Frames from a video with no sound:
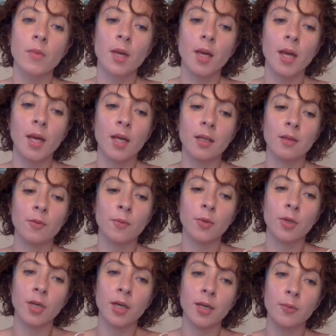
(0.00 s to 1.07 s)
And
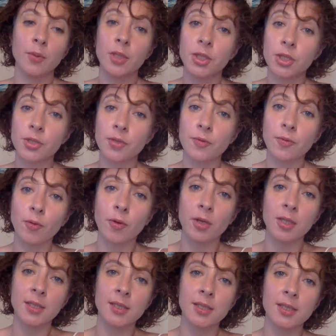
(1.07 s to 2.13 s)
what I wish
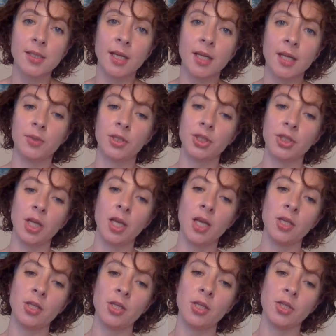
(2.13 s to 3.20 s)
for is that we
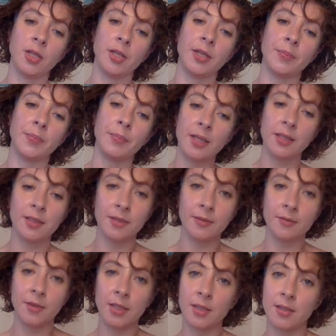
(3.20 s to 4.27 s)
change the
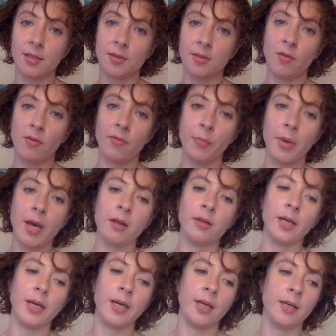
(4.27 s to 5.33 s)
competitiveness of
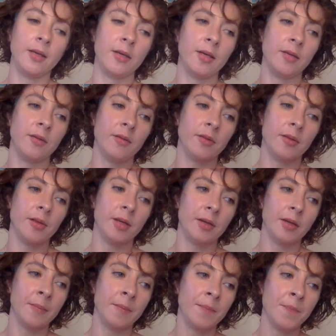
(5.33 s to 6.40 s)
ballet,
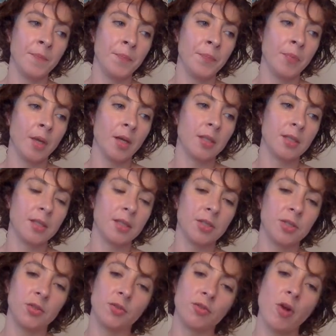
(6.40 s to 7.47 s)
the
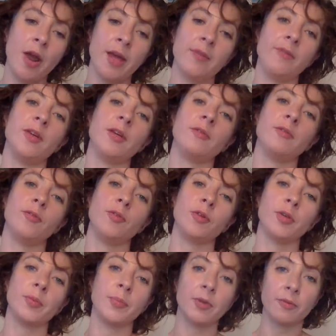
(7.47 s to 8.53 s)
striving
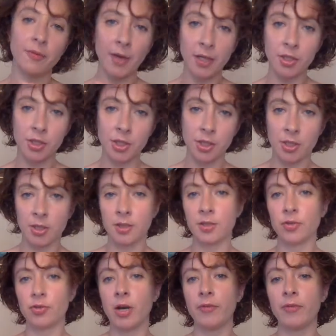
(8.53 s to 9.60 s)
for perfection,
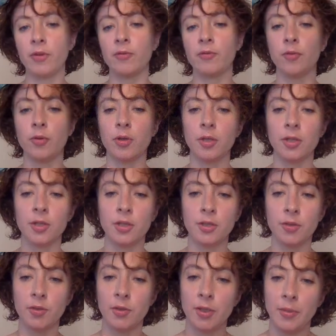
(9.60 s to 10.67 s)
striving for
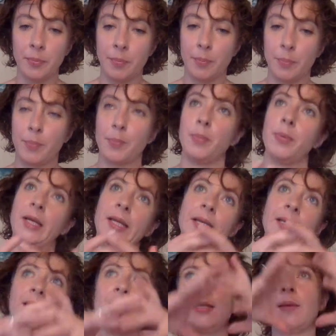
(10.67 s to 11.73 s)
to
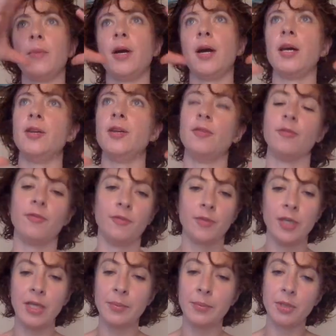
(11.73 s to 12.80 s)
complete some kind of
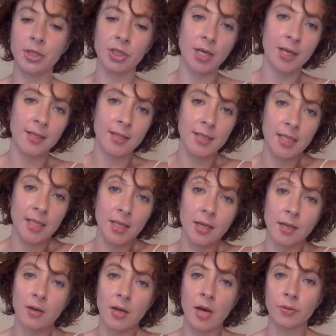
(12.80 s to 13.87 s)
image
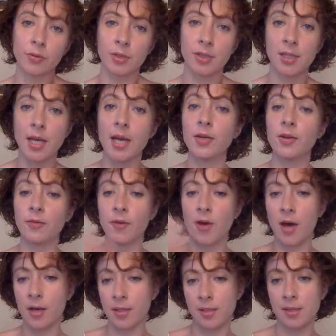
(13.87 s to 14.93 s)
idea outside of
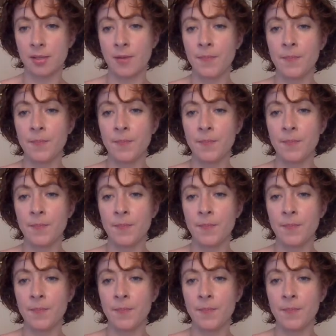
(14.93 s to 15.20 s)
us